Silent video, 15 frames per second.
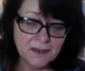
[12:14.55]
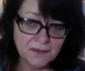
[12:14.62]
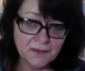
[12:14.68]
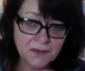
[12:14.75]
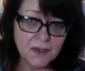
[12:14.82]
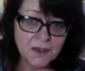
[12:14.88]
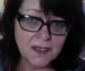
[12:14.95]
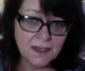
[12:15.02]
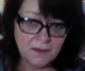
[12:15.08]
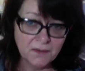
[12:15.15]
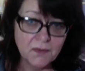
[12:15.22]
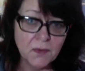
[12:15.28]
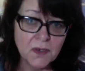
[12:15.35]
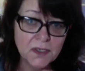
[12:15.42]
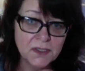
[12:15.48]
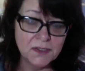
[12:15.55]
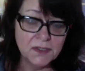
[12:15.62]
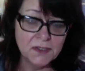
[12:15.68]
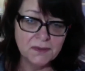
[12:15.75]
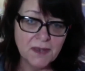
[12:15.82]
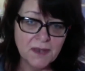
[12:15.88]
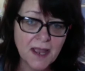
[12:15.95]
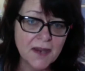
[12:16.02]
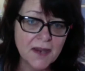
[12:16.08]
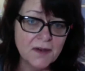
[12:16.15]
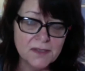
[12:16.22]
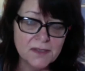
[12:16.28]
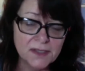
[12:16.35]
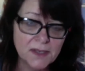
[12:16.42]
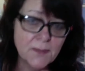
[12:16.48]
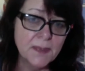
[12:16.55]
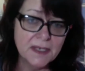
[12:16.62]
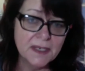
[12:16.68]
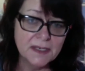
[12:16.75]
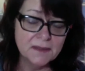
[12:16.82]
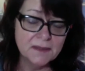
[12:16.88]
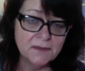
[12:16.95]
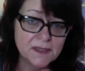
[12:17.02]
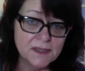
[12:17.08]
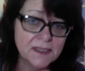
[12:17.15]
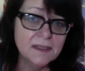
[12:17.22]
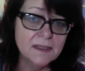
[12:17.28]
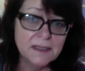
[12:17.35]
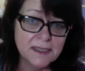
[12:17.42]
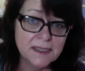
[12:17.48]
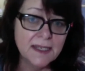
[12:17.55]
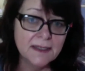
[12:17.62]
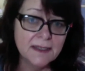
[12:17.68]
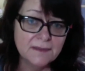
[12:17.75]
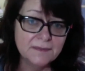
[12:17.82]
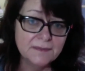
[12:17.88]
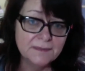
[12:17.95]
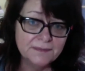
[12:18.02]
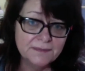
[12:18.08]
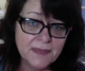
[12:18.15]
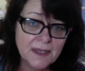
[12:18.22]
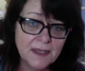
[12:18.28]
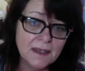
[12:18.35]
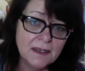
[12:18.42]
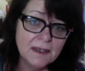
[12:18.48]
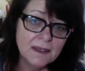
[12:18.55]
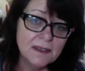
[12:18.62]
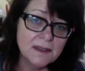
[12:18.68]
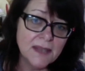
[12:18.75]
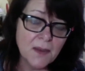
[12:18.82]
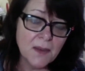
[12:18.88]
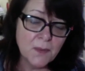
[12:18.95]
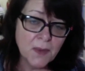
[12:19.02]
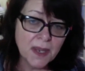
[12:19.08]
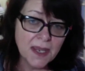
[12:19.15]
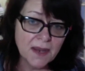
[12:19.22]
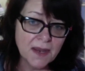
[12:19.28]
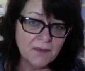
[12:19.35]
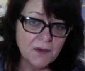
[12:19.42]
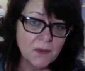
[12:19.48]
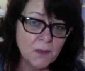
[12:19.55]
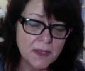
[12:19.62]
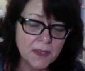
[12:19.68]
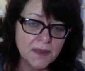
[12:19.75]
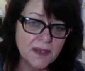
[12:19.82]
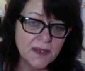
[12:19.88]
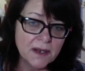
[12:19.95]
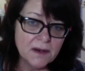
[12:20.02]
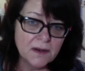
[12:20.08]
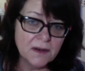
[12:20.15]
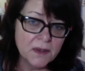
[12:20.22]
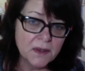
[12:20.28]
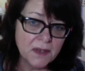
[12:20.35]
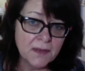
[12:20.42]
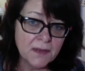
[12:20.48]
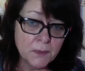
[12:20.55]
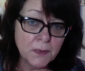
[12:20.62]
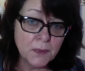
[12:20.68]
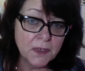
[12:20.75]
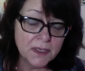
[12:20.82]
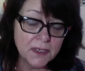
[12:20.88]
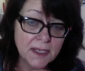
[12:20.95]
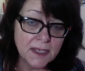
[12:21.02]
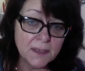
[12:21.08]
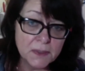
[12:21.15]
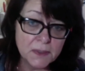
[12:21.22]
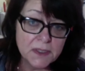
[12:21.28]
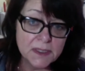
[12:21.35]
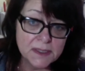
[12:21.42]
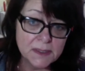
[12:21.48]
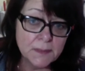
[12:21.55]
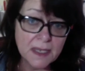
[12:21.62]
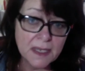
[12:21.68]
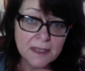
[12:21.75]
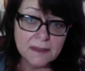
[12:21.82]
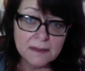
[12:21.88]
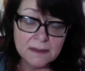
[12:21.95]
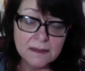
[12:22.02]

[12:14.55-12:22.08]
If you can afford to hire somebody to facilitate, that way everyone there and the board can participate.